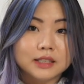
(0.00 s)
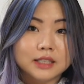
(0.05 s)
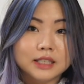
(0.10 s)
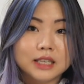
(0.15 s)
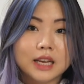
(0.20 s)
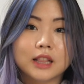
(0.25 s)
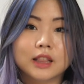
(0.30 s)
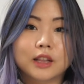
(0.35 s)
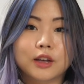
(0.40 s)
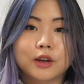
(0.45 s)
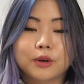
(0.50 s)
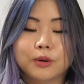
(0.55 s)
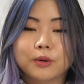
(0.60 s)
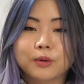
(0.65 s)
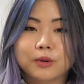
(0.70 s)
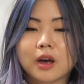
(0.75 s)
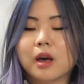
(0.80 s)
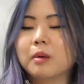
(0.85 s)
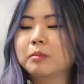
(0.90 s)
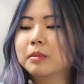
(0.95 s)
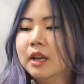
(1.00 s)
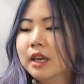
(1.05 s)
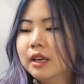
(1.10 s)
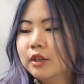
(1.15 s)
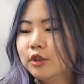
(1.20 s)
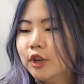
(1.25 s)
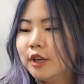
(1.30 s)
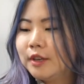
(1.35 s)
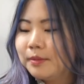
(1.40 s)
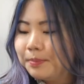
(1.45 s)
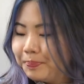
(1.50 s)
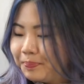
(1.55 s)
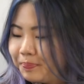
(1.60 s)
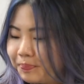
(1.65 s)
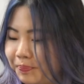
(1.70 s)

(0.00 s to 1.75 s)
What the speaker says: yellow combination.